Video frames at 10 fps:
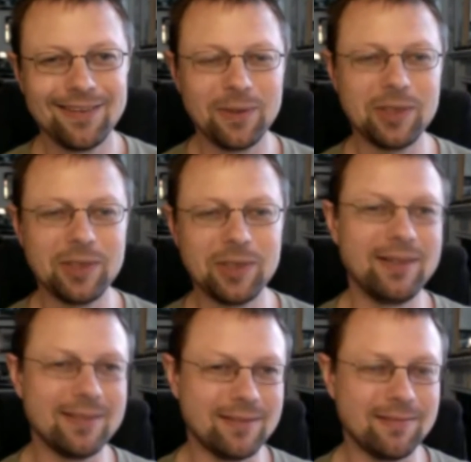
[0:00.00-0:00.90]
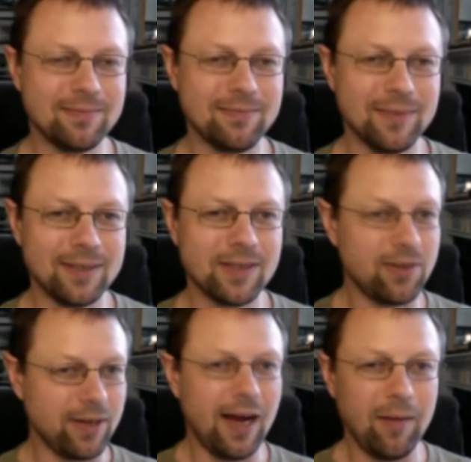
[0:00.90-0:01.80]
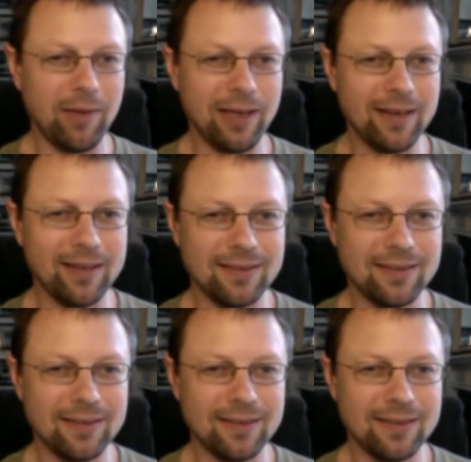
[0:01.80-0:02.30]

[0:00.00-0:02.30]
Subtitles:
which means essentially a hobby,